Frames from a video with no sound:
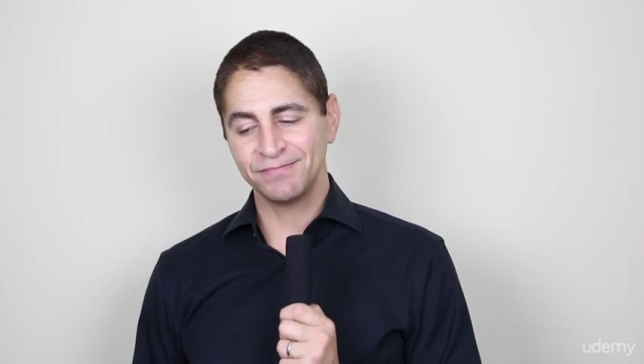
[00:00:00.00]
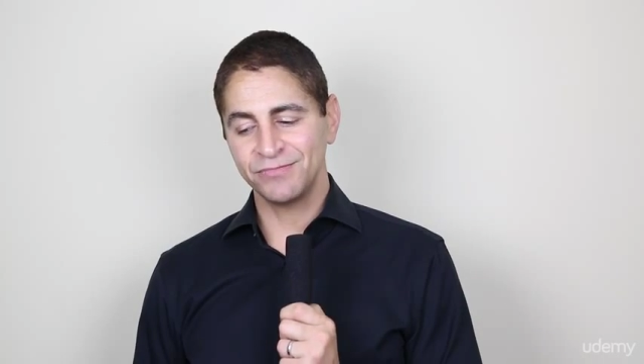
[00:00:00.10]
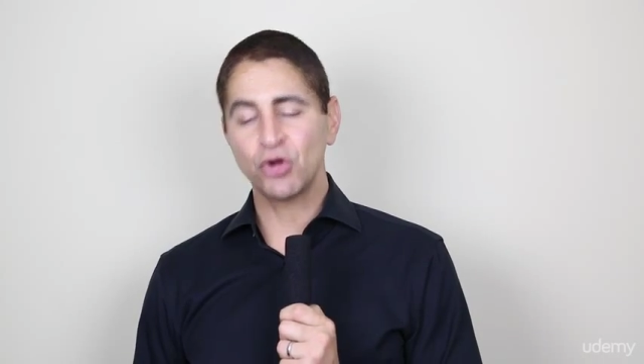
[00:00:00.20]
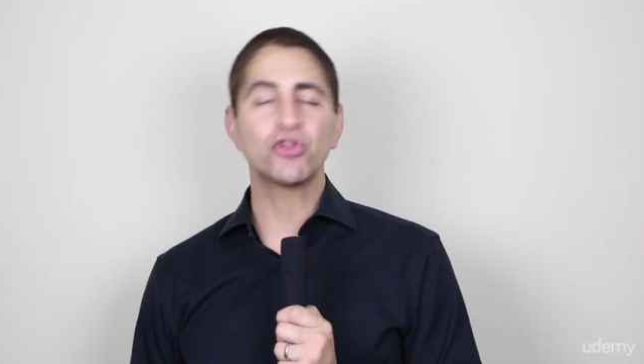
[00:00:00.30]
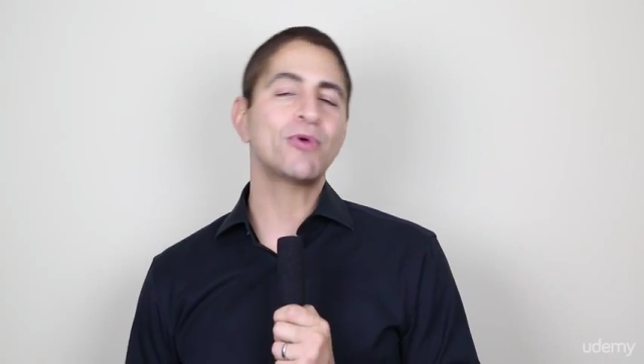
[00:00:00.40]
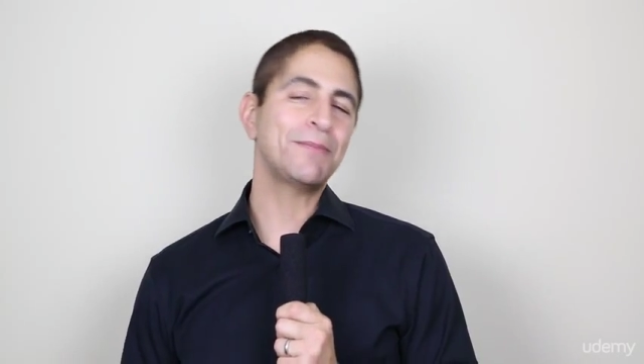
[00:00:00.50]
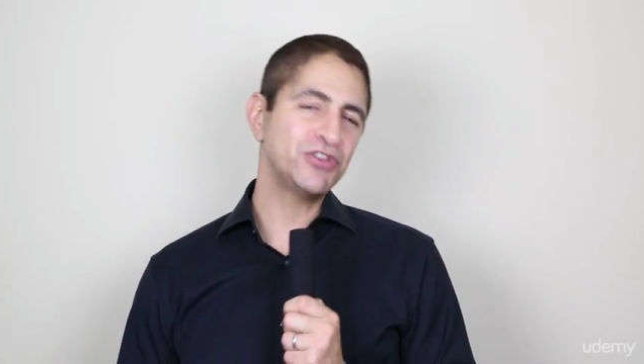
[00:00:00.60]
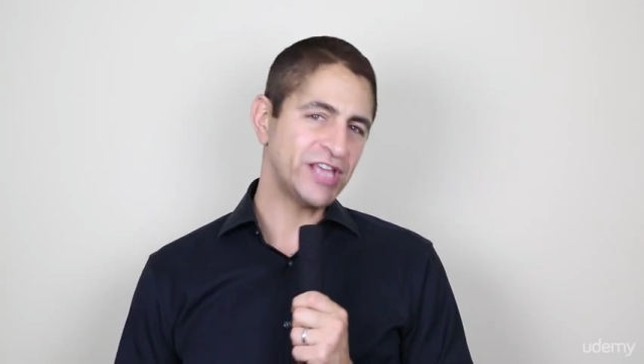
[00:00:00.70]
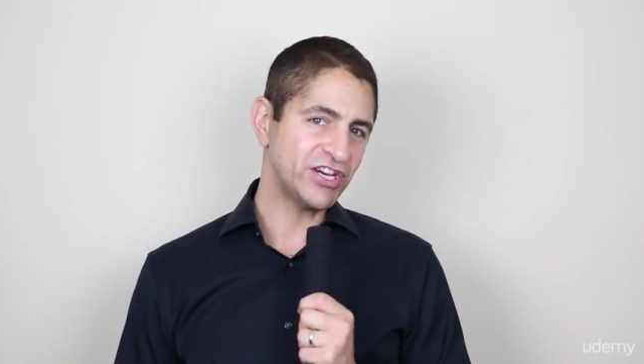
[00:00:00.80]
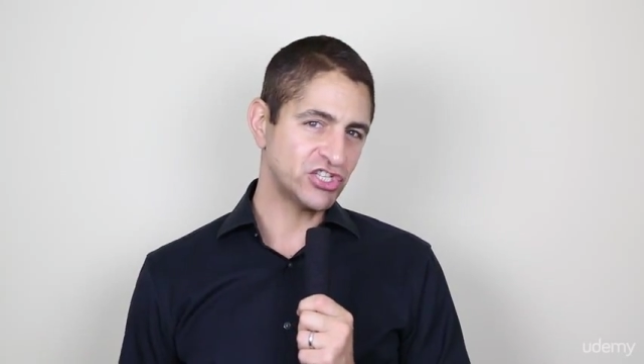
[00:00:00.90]
Know their
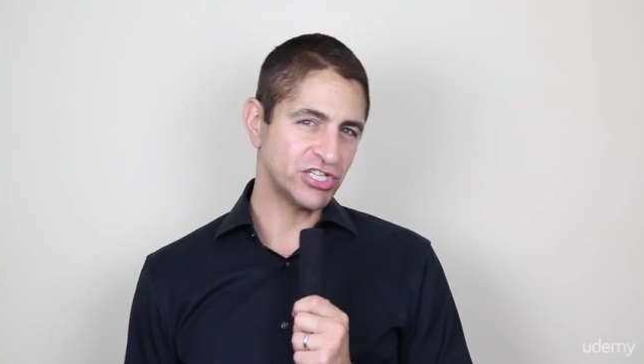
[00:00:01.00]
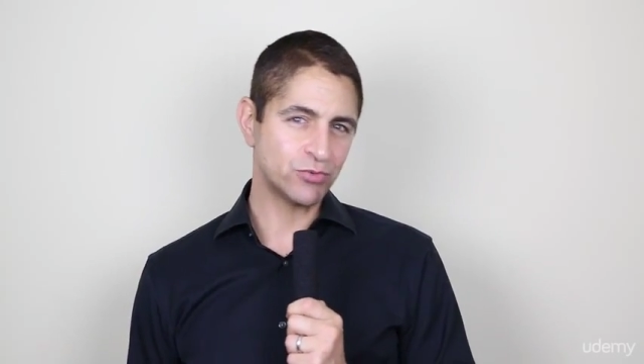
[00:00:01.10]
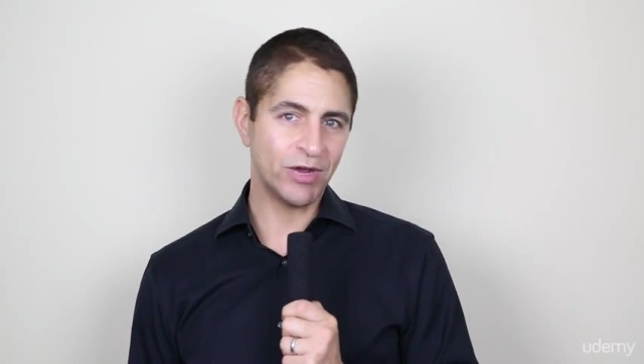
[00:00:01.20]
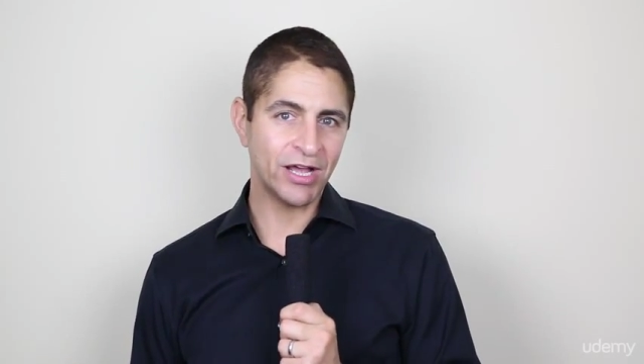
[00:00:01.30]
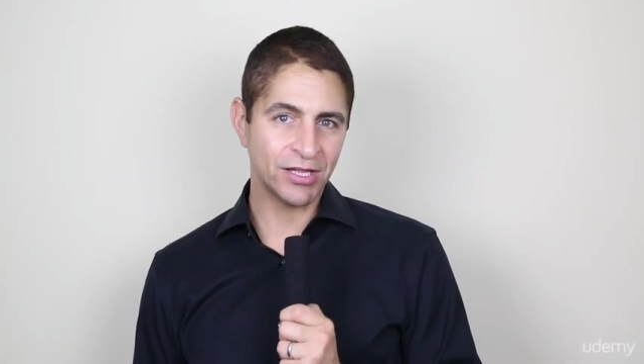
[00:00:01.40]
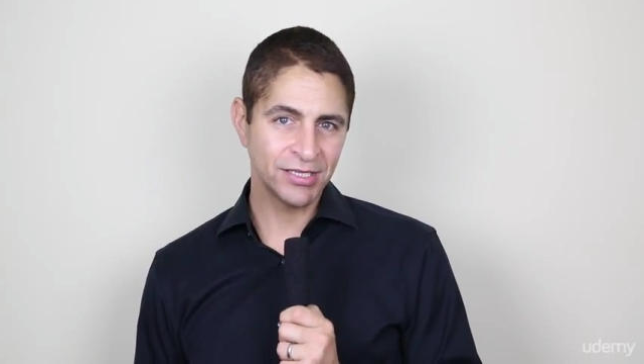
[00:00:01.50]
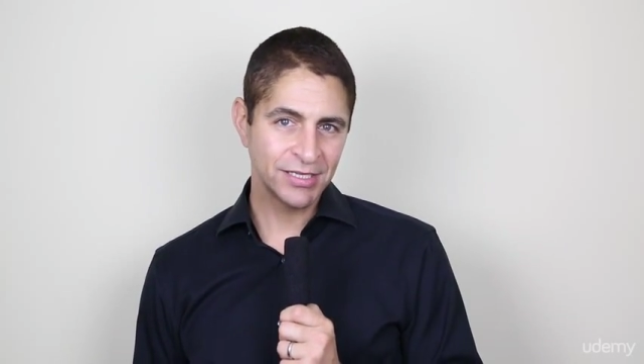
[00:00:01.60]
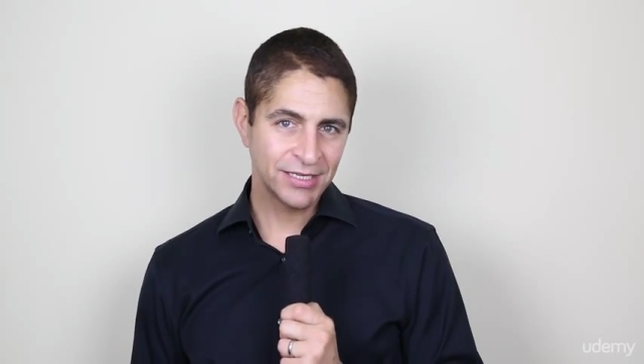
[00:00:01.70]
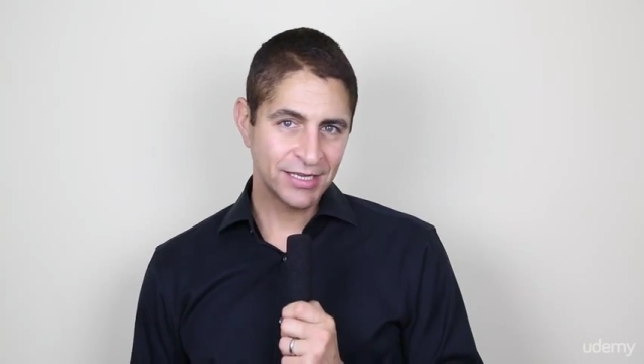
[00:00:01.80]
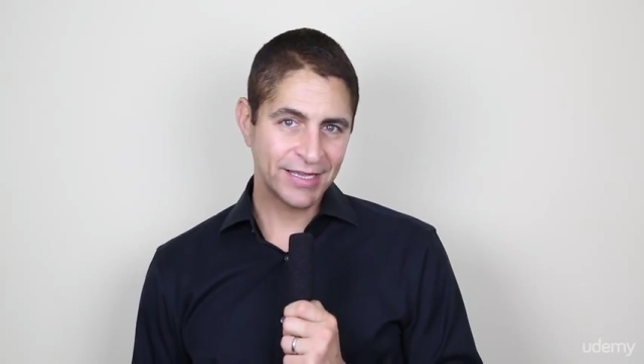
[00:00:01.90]
reputation as well.
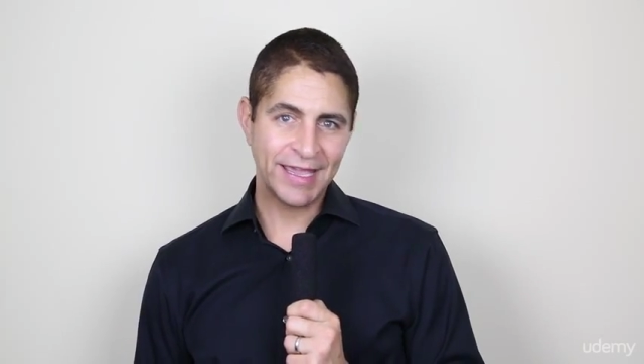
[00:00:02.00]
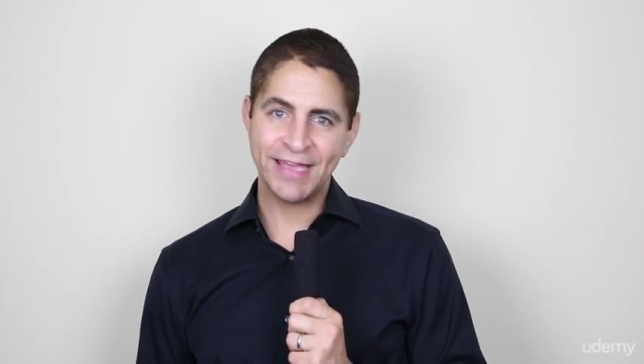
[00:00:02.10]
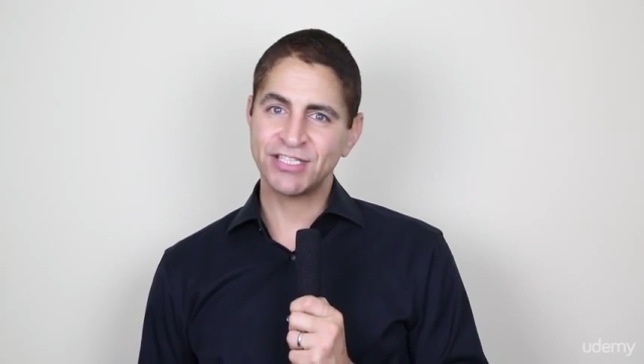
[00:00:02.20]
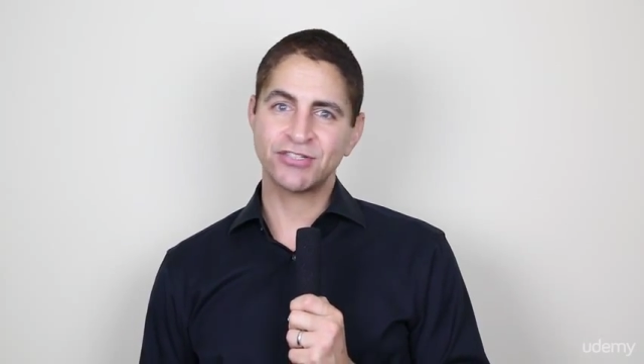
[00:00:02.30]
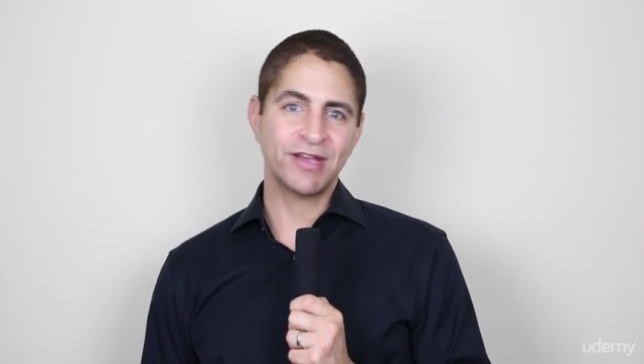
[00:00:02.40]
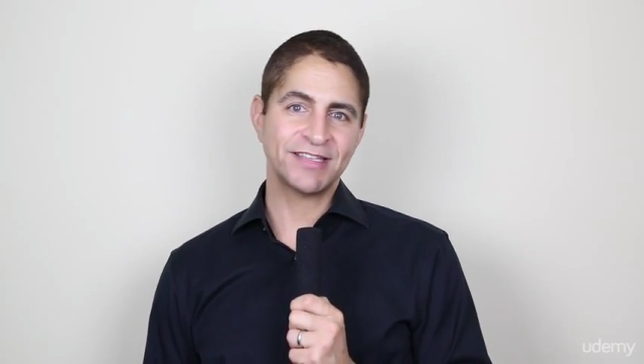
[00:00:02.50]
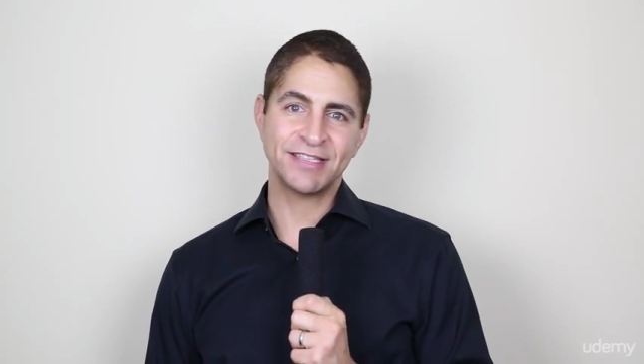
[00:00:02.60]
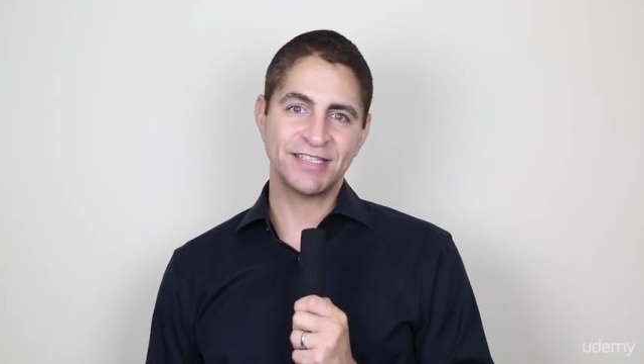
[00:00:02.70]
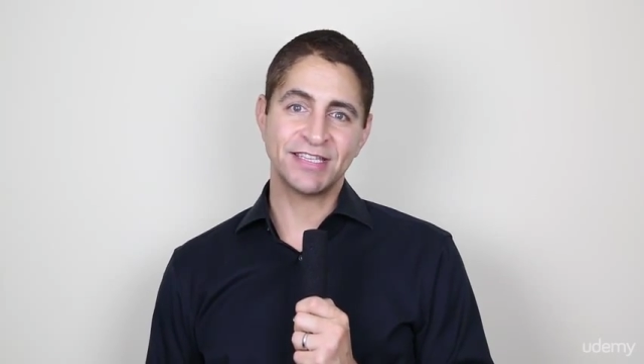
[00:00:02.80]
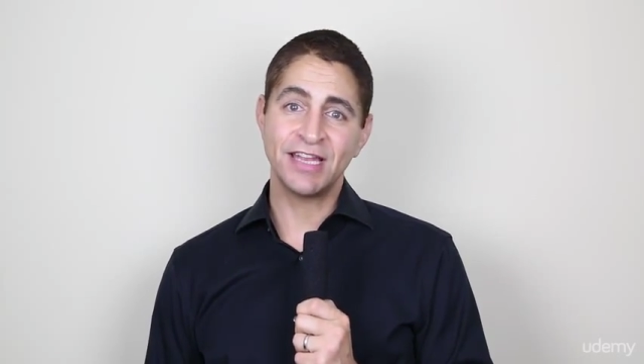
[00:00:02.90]
I can't
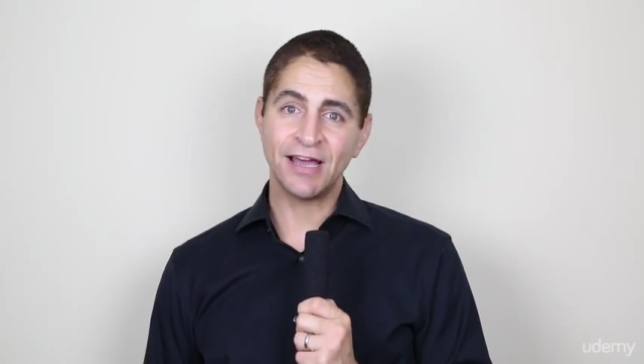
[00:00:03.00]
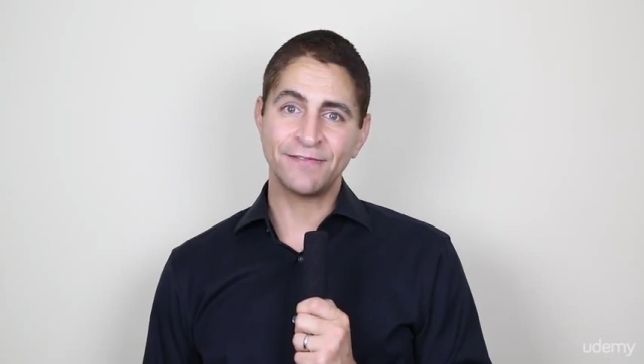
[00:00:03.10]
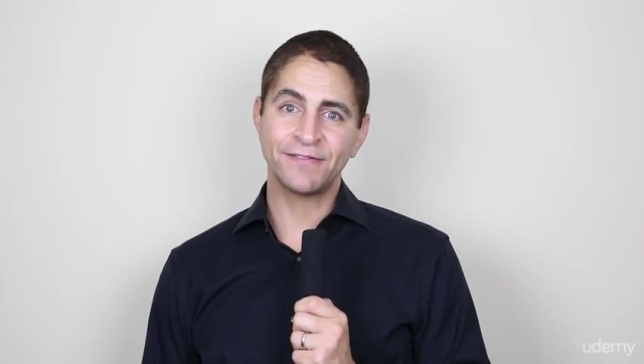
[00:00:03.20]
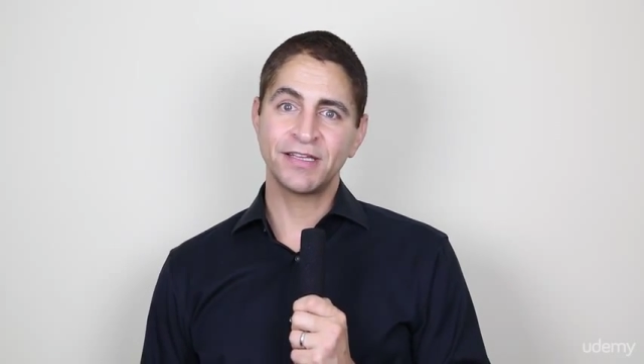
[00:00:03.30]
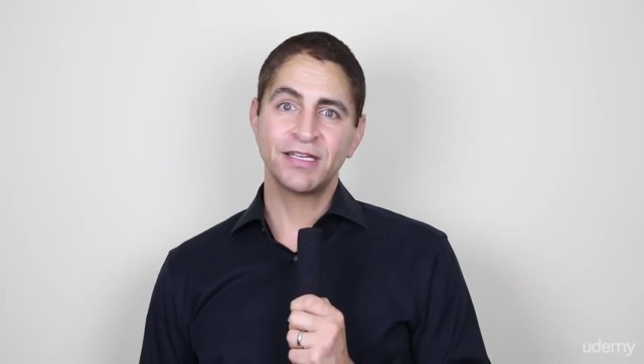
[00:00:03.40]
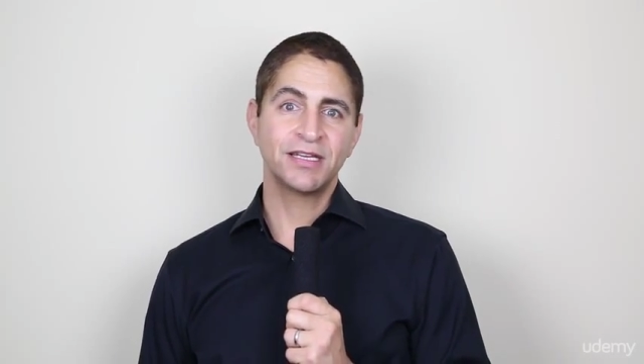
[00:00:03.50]
stress this enough.